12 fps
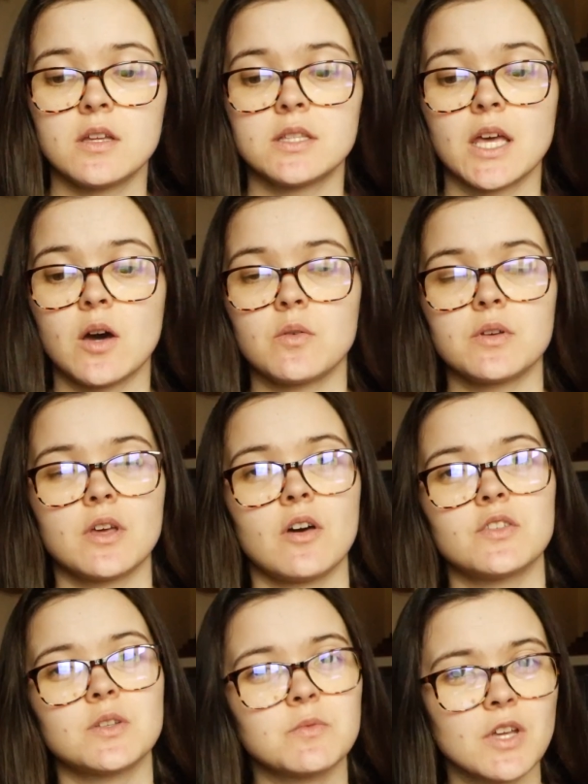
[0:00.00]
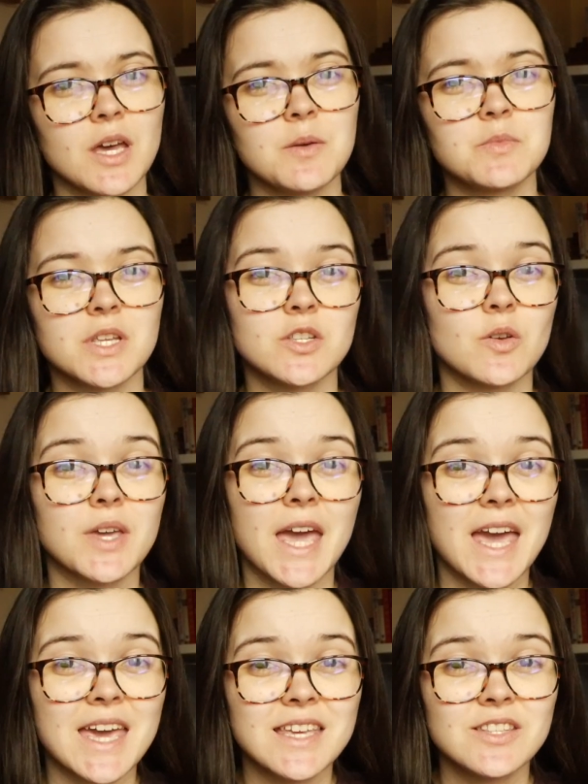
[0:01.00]
now sometimes it's
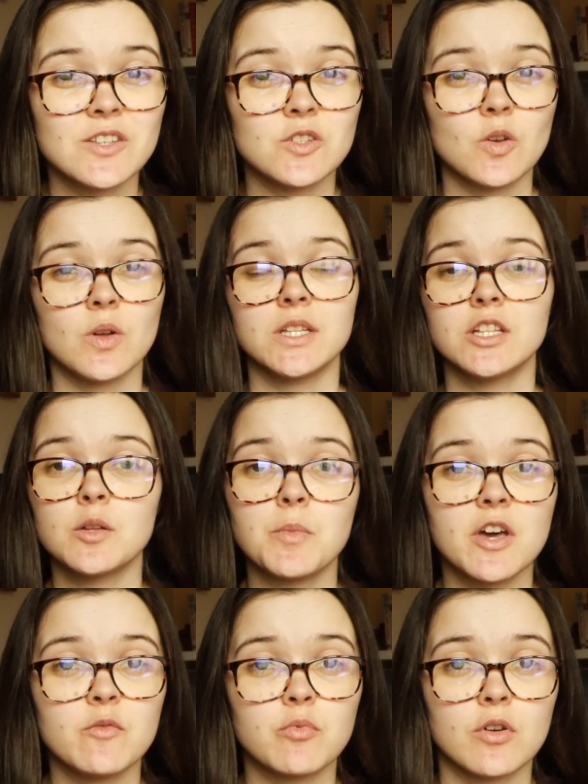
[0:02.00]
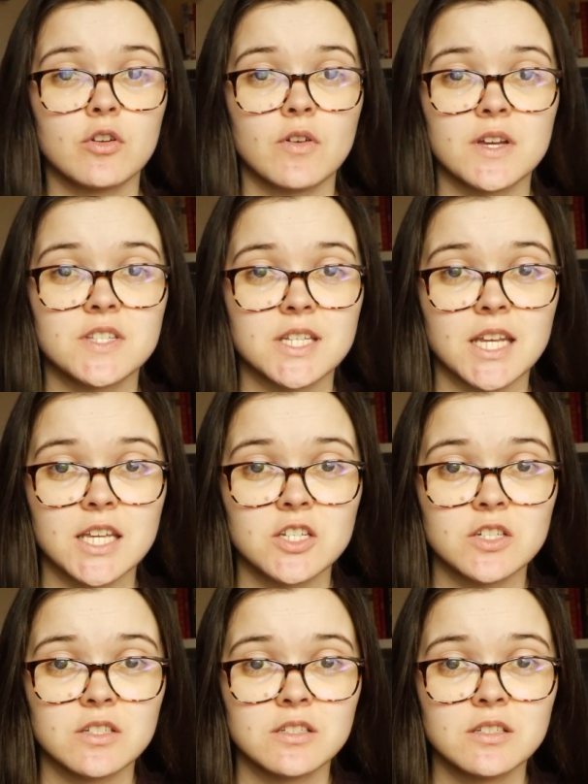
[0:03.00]
okay to do a little bit of
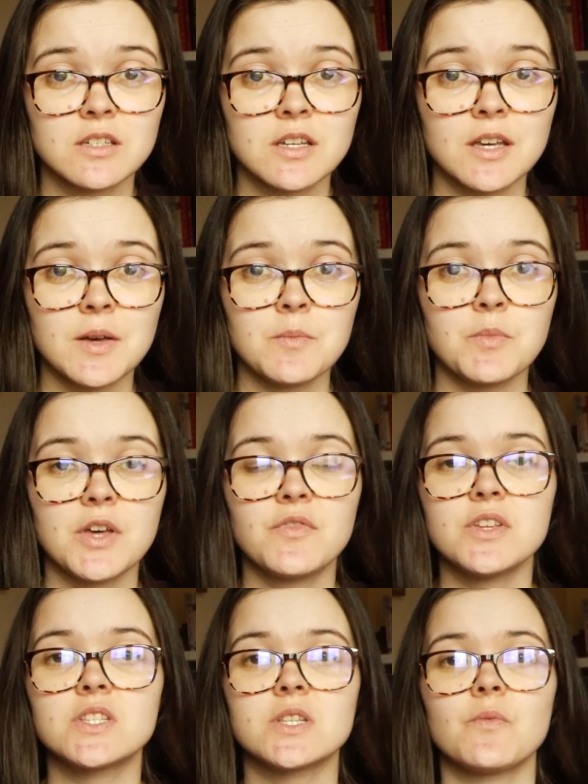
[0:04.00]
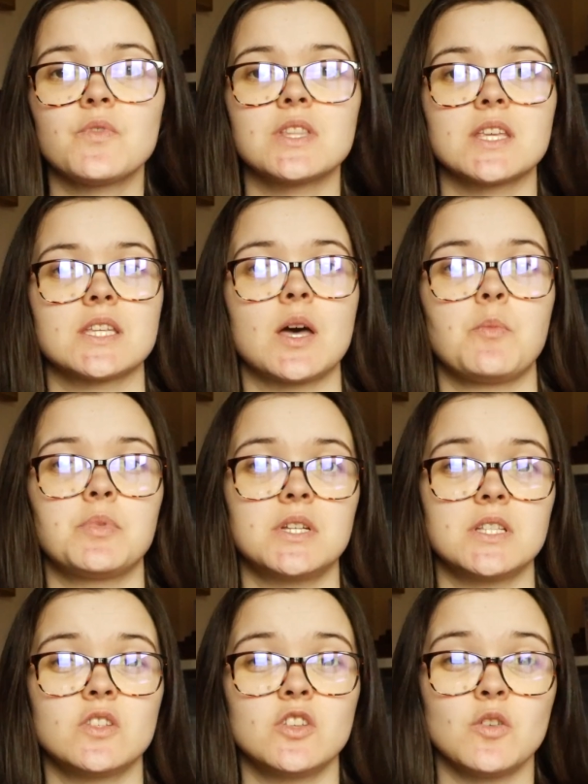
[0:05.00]
procrastination, but if it's something that's
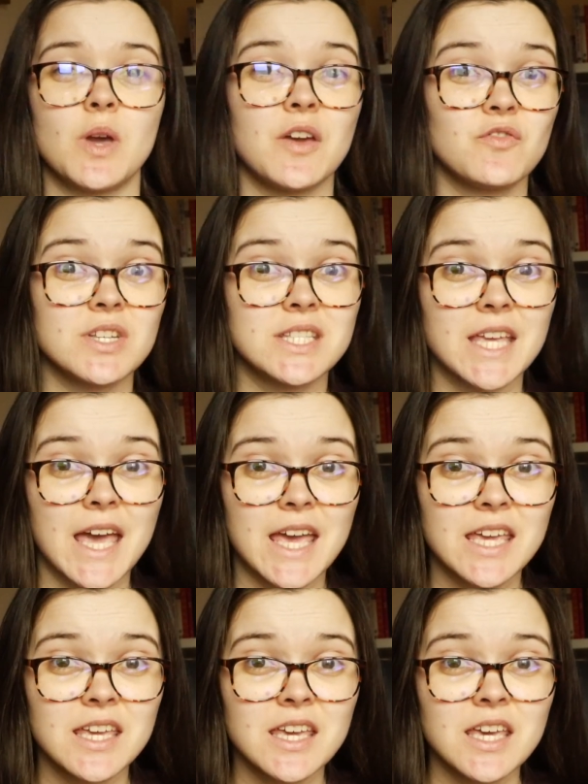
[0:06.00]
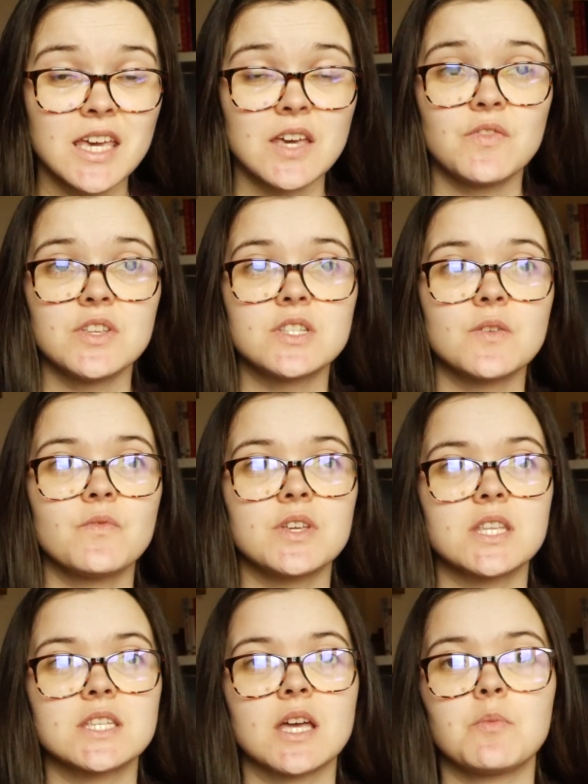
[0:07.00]
happening to you every day, if it's
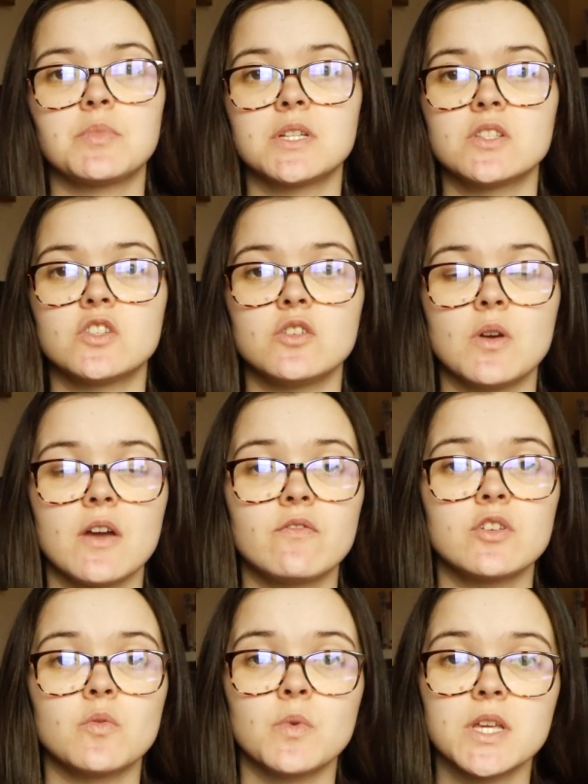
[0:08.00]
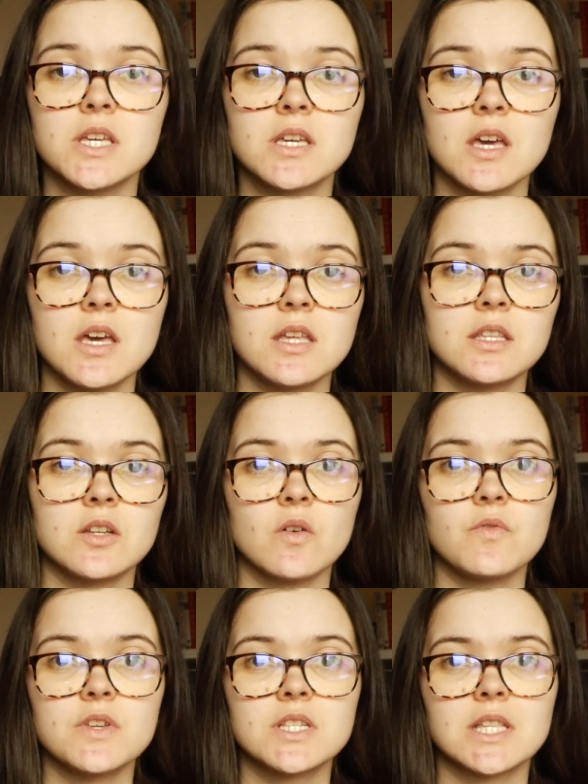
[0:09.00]
something that's happening to you every week, then
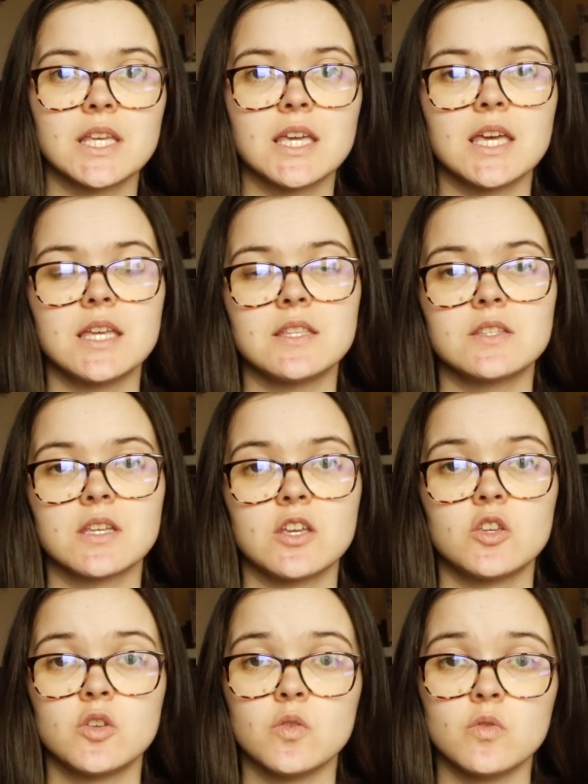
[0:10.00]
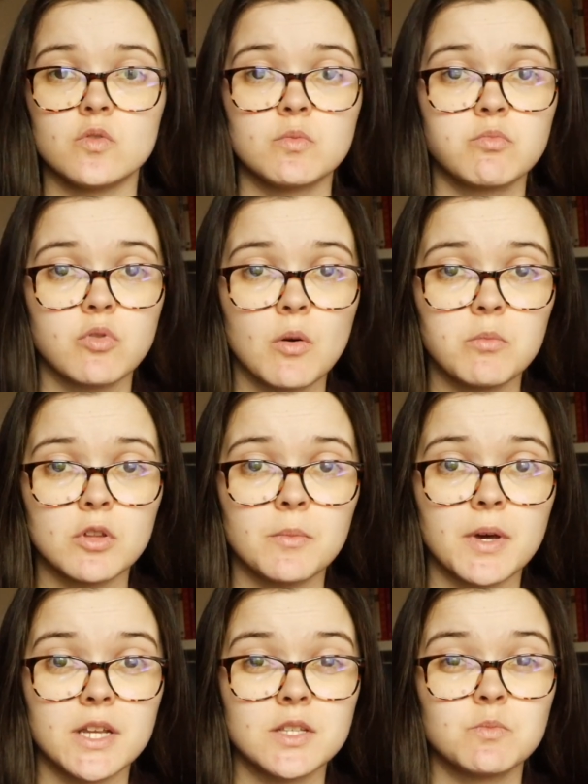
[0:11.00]
obviously it's a huge
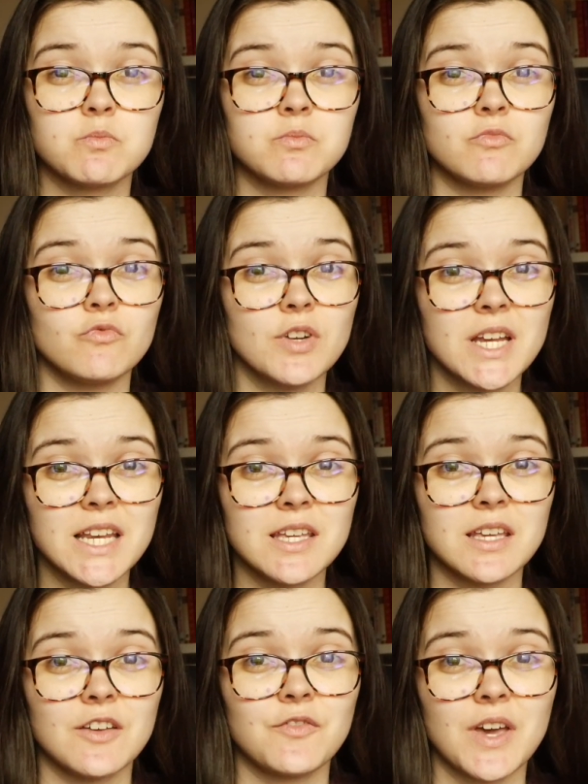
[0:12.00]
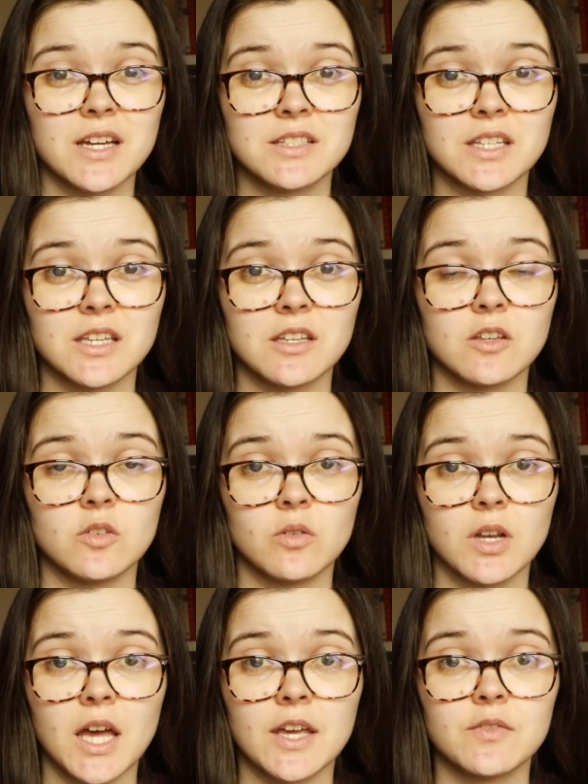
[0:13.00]
problem and it's really affecting
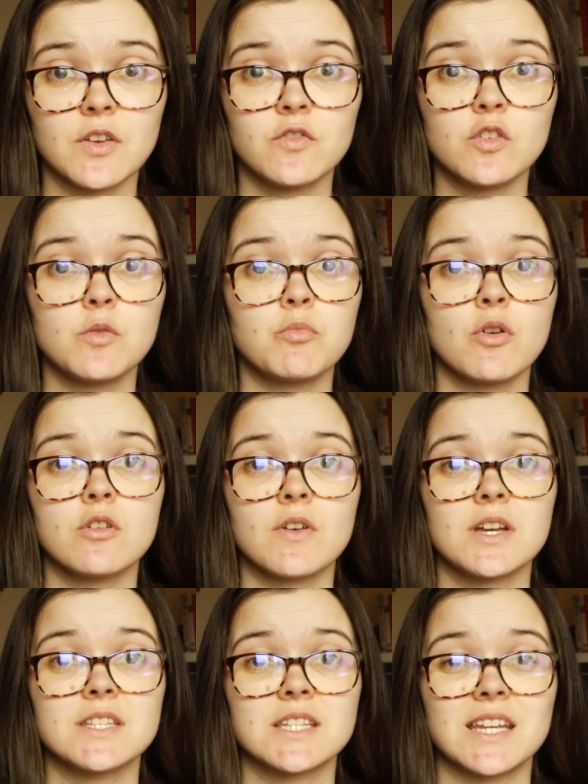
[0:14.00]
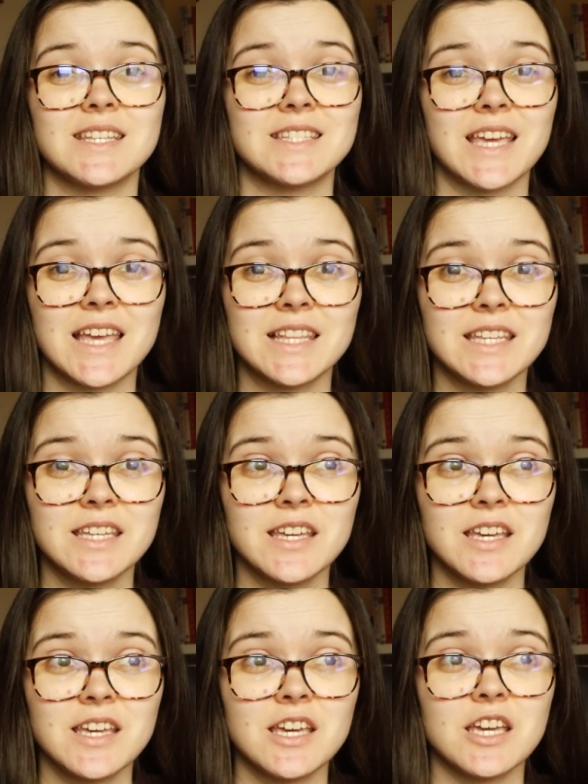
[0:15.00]
your life. If you procrastinate daily,
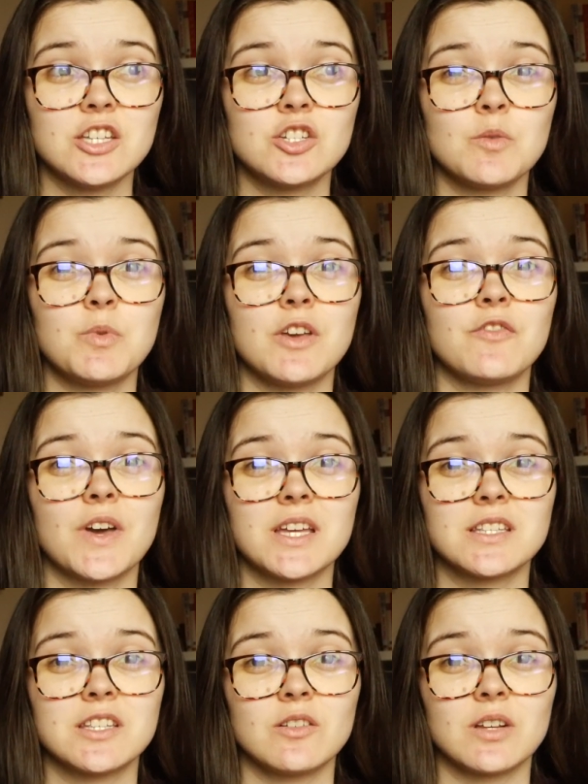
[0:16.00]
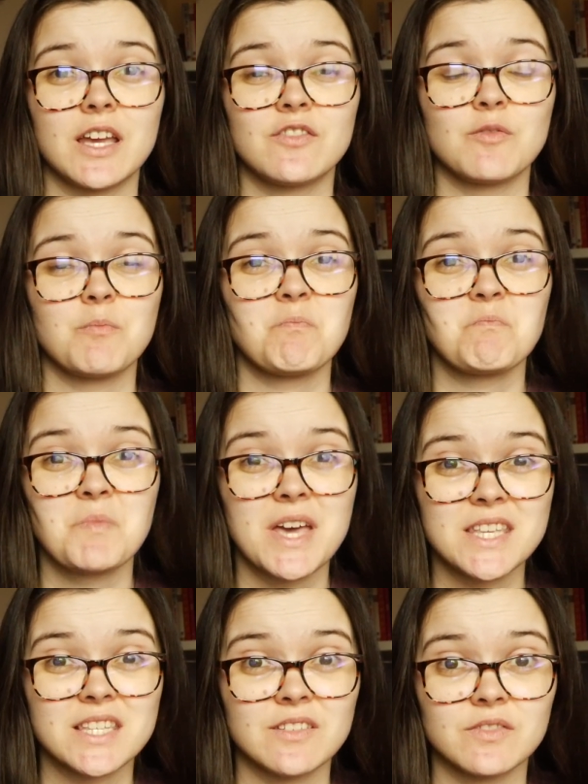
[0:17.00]
it should be affecting your life
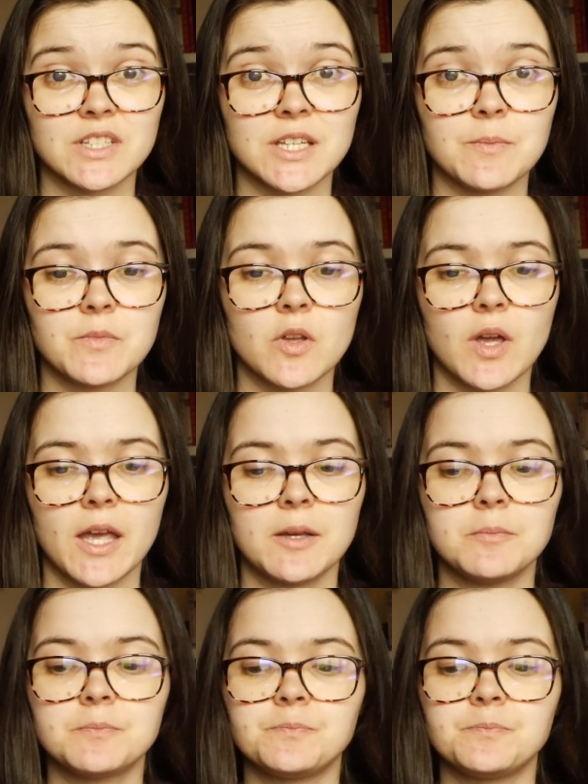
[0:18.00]
massively. Okay,